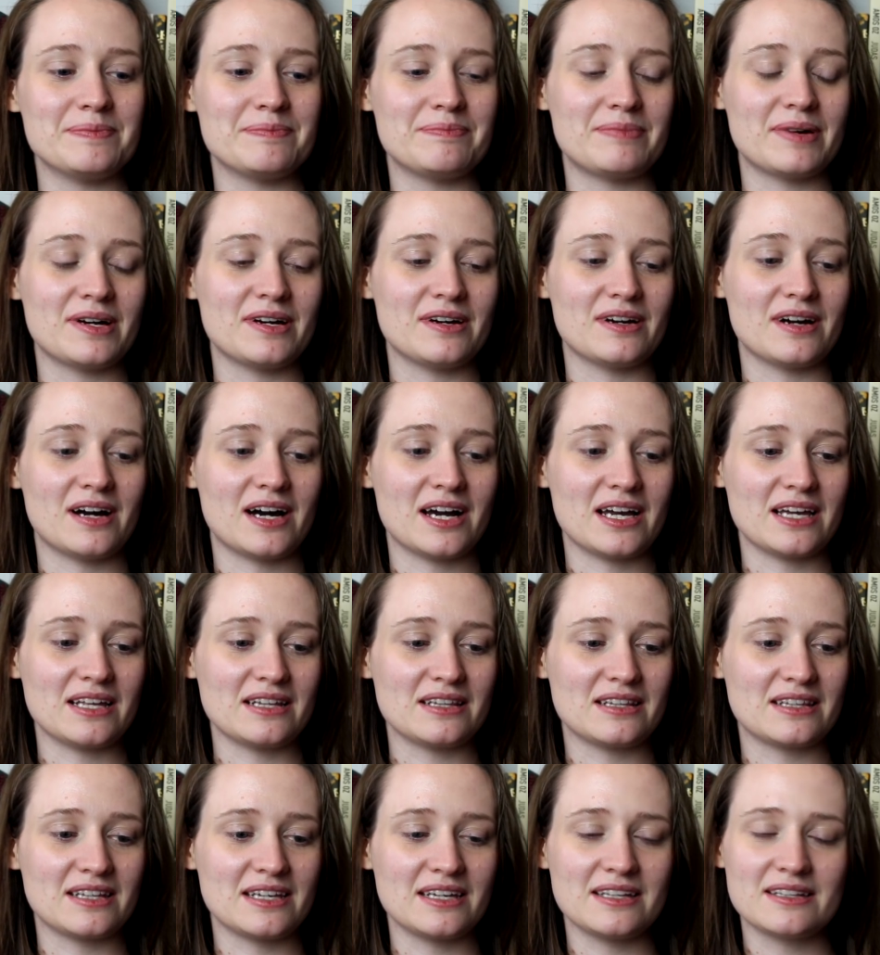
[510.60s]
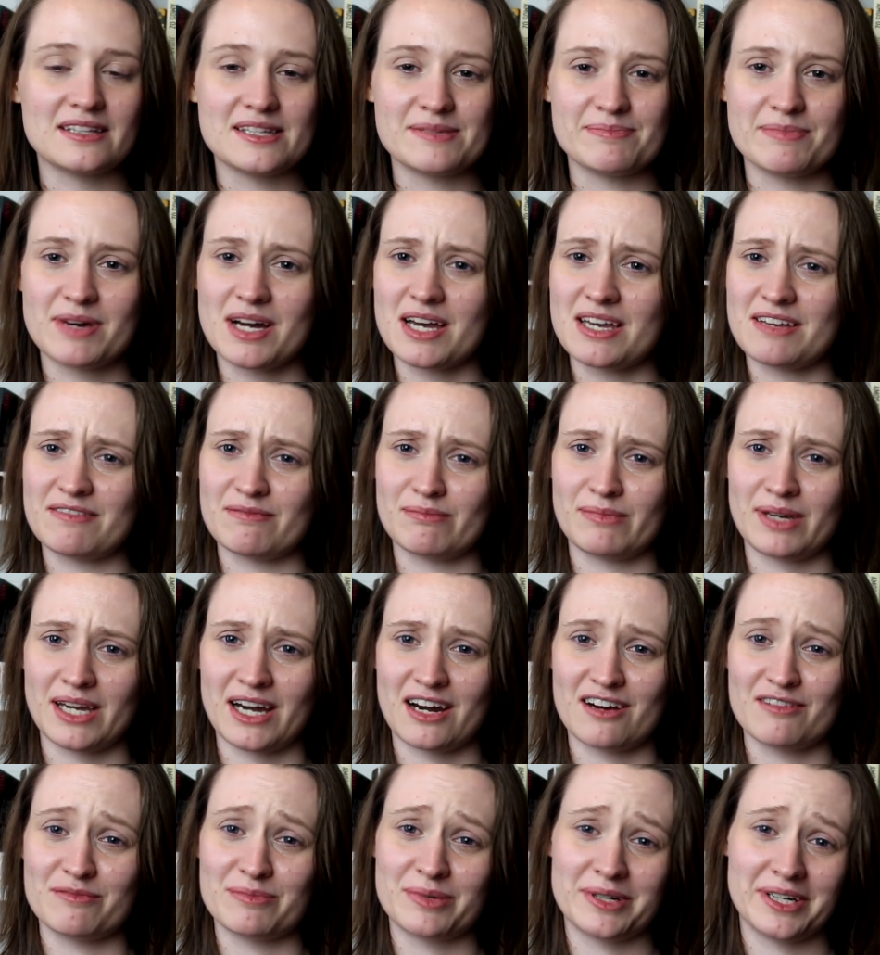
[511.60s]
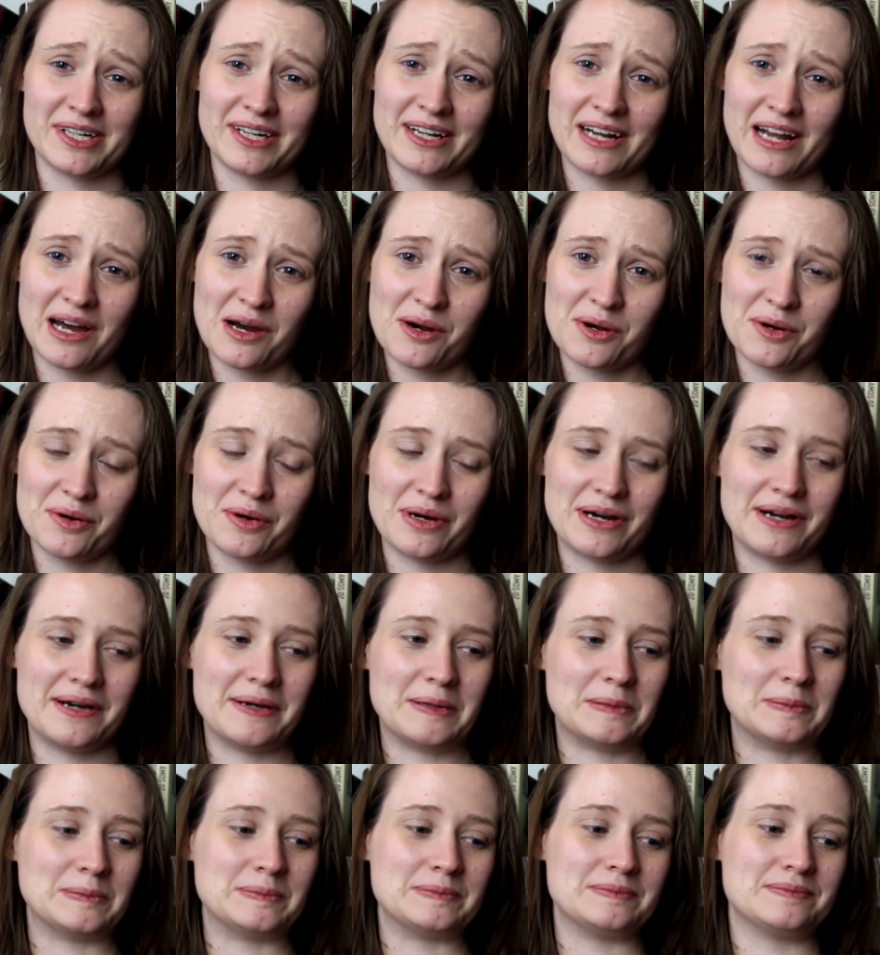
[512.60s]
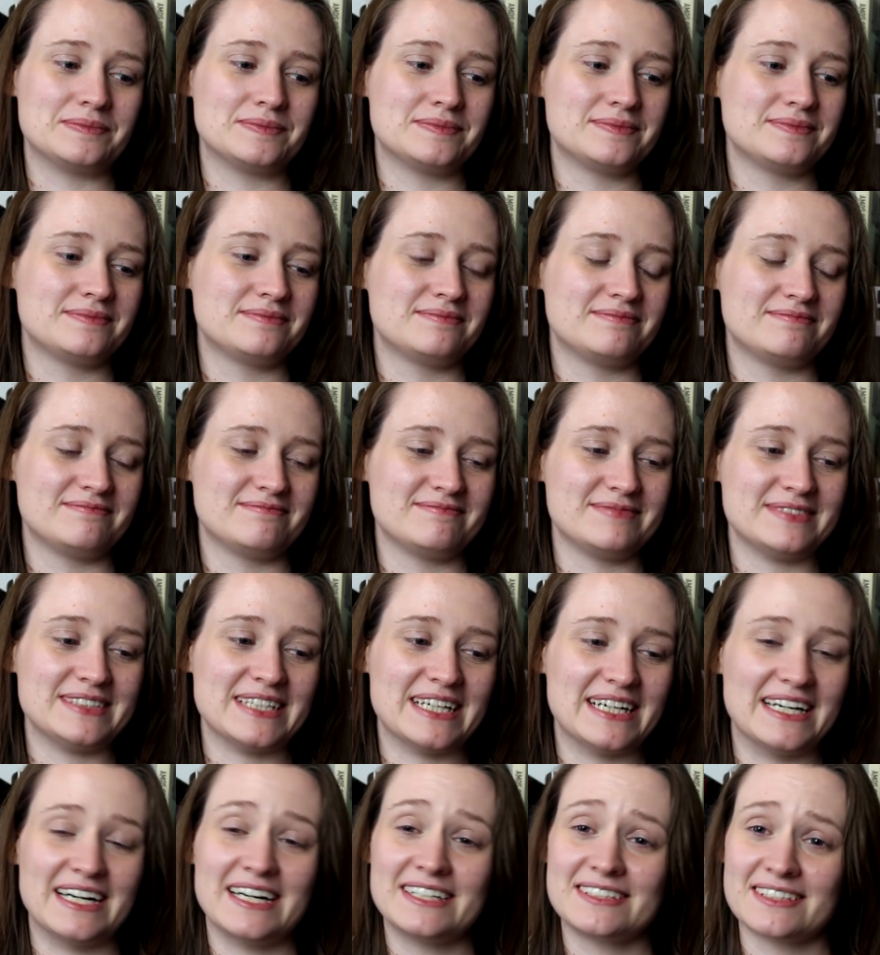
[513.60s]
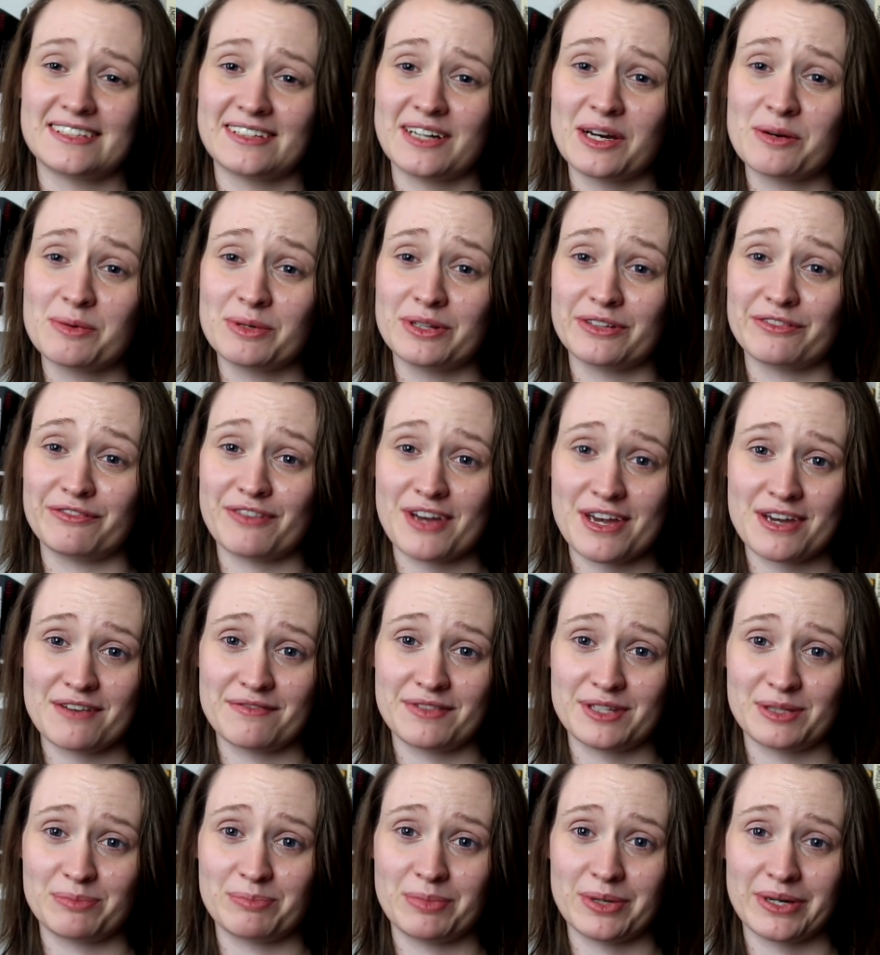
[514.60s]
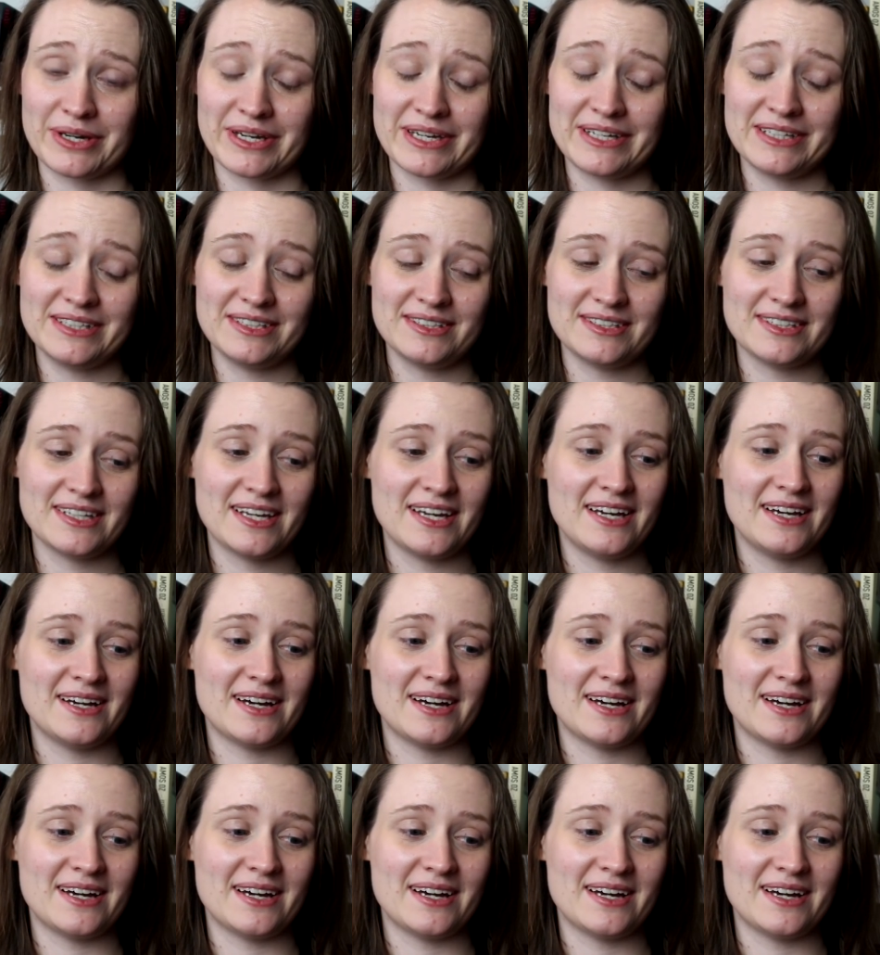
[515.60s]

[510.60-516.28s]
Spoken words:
But I think this might even be out of print now. I don't know what the fate of this book is.